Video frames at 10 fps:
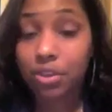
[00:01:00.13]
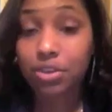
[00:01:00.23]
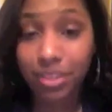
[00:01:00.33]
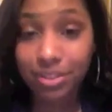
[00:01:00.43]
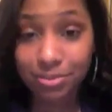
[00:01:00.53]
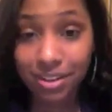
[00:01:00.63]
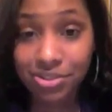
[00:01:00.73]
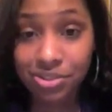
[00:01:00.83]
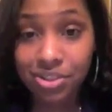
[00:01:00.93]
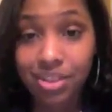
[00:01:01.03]
you drink too
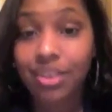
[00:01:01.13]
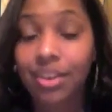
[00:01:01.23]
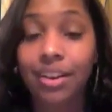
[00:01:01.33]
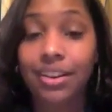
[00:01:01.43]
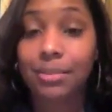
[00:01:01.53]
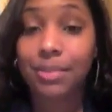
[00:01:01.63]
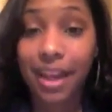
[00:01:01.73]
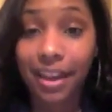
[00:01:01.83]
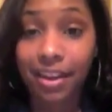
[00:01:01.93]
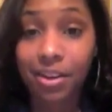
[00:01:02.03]
much, you
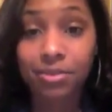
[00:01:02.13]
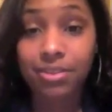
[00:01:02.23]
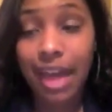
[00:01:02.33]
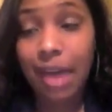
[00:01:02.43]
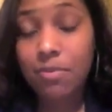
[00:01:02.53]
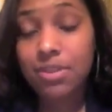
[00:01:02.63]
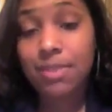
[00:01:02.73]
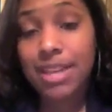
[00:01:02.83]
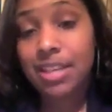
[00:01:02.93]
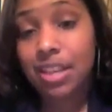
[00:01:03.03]
black out. That was
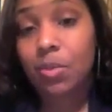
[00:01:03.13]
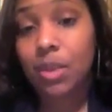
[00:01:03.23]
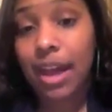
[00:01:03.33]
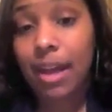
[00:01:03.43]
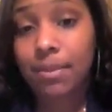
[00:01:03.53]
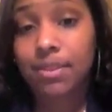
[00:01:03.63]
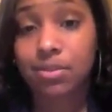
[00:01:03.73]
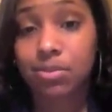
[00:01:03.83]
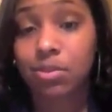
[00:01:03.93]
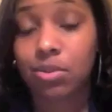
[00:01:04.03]
basically what happened
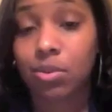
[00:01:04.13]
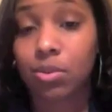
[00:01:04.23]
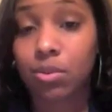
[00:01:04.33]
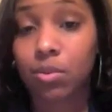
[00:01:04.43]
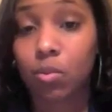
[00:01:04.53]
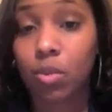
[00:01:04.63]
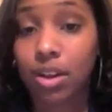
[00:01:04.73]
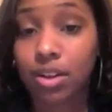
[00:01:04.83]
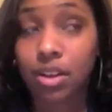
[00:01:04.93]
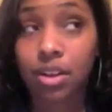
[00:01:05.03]
to,
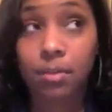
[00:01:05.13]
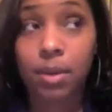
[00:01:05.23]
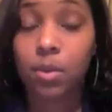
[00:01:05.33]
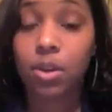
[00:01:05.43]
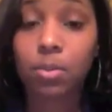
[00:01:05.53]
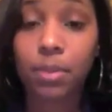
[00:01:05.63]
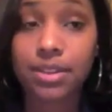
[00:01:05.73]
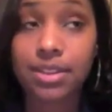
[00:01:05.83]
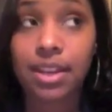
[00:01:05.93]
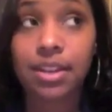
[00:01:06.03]
Juan Manuel
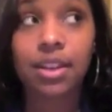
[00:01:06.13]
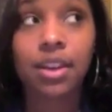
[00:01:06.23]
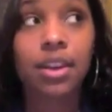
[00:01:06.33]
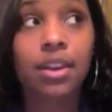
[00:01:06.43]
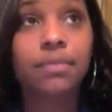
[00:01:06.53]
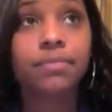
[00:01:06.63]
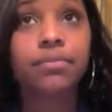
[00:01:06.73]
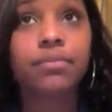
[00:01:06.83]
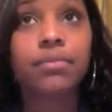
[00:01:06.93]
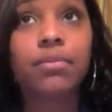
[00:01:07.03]
Lopez. And
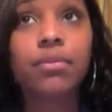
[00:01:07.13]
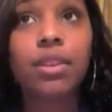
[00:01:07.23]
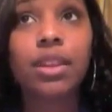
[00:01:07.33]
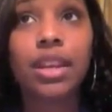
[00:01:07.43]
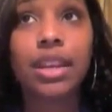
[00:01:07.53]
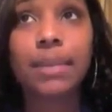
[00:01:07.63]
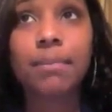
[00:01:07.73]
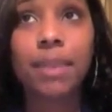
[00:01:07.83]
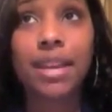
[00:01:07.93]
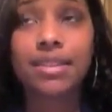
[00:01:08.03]

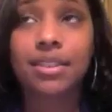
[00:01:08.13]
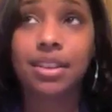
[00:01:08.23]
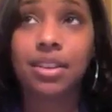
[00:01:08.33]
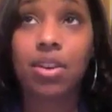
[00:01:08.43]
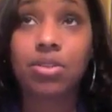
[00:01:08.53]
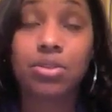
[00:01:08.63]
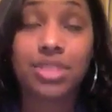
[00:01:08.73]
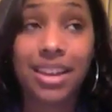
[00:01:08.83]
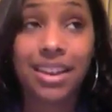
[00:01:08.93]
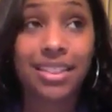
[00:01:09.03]
him basically also
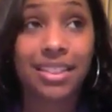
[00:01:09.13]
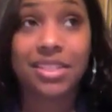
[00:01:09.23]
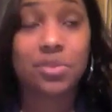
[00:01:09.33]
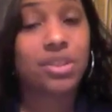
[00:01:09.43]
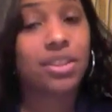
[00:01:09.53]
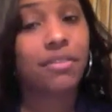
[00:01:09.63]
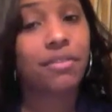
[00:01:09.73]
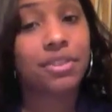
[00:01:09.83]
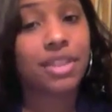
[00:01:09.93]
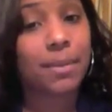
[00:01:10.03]
saying that this wasn't the
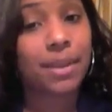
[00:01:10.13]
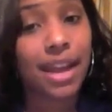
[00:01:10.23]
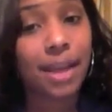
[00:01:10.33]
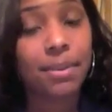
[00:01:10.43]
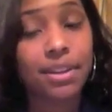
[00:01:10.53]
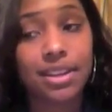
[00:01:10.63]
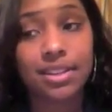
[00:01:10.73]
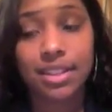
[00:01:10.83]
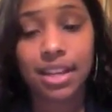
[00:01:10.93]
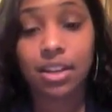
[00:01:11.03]
first time it happened. He
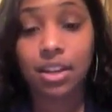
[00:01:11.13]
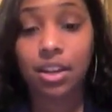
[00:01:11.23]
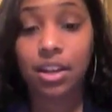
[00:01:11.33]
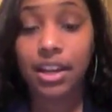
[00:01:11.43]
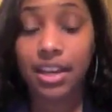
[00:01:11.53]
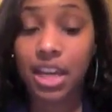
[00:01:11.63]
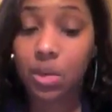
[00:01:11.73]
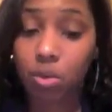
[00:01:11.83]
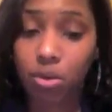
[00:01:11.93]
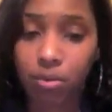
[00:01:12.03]
said, again,
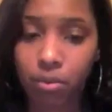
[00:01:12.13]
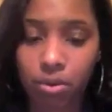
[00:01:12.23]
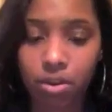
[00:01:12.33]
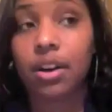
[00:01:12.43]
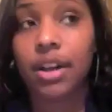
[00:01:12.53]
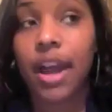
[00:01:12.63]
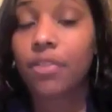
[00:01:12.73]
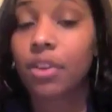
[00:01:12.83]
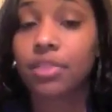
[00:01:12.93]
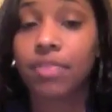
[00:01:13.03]
word for word,
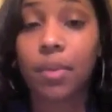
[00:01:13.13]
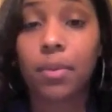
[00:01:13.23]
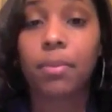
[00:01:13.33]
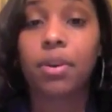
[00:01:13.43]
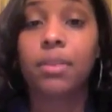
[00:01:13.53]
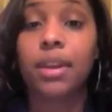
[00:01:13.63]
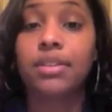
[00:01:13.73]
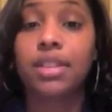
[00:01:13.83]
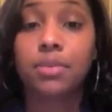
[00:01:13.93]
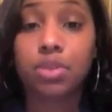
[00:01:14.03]
after his fight with Bernabe
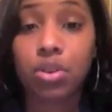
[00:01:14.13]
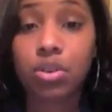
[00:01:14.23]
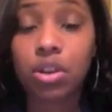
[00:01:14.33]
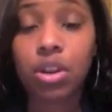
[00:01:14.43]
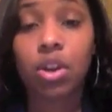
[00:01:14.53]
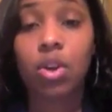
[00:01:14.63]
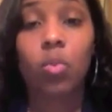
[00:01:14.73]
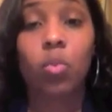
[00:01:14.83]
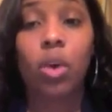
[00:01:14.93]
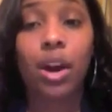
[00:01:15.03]
Concepcion,
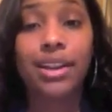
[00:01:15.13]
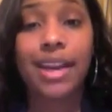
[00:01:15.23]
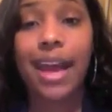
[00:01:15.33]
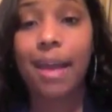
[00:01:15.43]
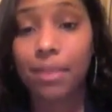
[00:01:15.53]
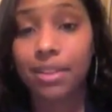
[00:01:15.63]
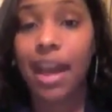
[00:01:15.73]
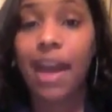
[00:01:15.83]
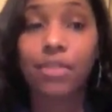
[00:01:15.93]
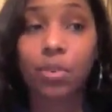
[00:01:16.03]
what happened
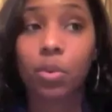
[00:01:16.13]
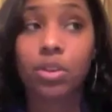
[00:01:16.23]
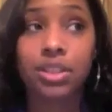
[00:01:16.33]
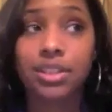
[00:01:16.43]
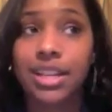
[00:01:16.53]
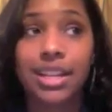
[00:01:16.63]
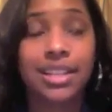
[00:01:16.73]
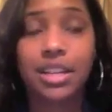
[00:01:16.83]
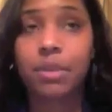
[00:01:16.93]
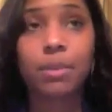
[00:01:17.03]
afterwards. He said he
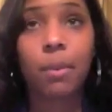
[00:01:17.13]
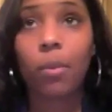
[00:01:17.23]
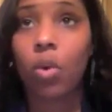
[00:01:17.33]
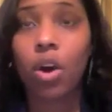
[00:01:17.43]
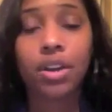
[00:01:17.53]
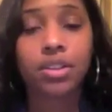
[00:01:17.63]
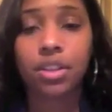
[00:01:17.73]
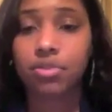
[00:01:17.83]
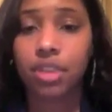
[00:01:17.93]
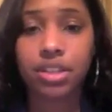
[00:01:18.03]
didn't remember walking to
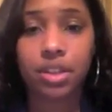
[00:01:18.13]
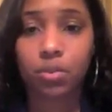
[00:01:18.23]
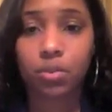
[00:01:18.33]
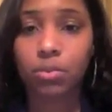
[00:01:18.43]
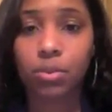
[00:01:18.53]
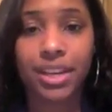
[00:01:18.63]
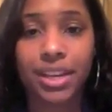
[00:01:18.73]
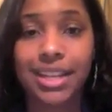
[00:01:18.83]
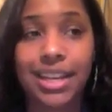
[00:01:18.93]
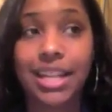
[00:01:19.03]
the dressing room or
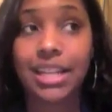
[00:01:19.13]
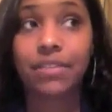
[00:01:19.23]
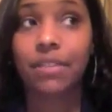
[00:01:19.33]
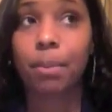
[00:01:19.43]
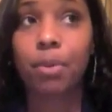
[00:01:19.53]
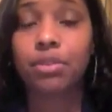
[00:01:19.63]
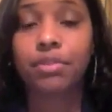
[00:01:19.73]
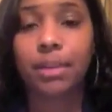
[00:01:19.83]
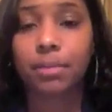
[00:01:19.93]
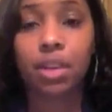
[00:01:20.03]
getting any of the
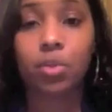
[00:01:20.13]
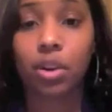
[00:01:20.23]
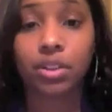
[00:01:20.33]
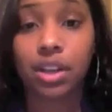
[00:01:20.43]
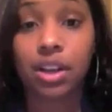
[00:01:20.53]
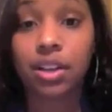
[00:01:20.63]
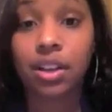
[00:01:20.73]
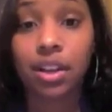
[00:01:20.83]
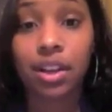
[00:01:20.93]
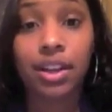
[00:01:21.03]
post-fight blood work done.
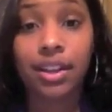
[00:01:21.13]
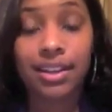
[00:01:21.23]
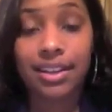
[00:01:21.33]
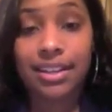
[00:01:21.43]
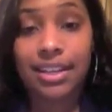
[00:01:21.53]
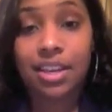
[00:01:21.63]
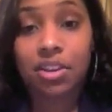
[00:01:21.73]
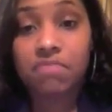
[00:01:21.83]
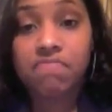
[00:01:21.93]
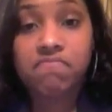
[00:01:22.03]
He
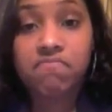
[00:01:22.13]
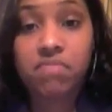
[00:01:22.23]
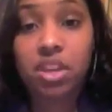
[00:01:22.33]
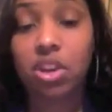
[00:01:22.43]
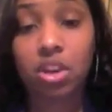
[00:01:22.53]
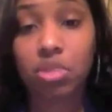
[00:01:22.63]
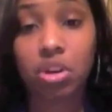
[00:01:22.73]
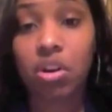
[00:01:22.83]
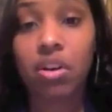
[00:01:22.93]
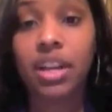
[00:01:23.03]
couldn't
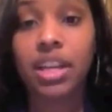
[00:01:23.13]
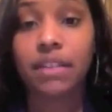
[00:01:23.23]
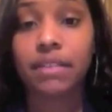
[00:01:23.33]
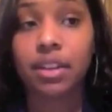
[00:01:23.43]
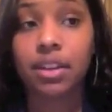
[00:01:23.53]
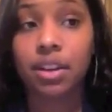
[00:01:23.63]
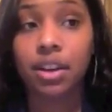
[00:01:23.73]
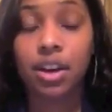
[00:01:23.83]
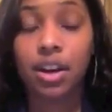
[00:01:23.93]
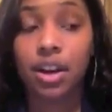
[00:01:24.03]
recall any of it.
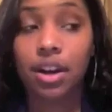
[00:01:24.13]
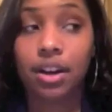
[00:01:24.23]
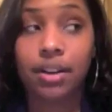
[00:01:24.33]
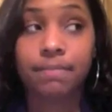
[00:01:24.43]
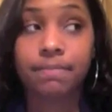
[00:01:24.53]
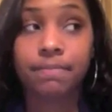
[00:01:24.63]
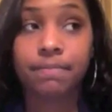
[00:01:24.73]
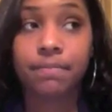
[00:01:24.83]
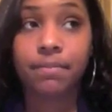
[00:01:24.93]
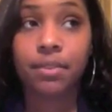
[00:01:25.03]

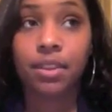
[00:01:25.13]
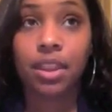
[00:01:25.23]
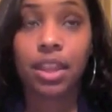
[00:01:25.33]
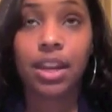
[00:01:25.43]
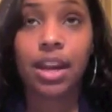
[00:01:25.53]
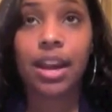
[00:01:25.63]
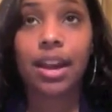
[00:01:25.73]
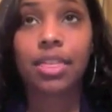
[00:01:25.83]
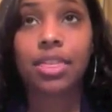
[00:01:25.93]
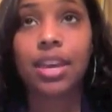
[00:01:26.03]
And
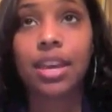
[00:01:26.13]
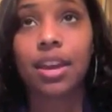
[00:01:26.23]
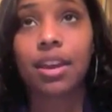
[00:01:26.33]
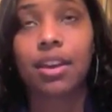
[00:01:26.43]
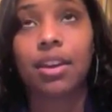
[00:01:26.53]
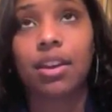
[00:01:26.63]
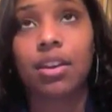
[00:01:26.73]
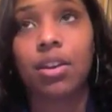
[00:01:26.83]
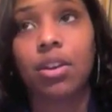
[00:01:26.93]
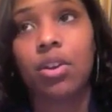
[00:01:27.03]
I think
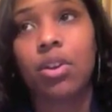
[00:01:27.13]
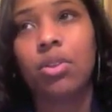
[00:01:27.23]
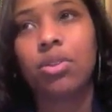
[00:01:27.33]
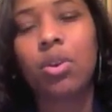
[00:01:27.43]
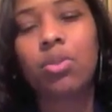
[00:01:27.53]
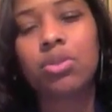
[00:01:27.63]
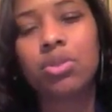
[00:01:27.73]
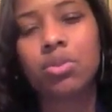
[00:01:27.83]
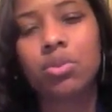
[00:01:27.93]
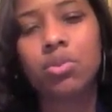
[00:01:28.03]
those
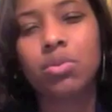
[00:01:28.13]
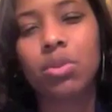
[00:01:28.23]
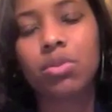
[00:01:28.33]
two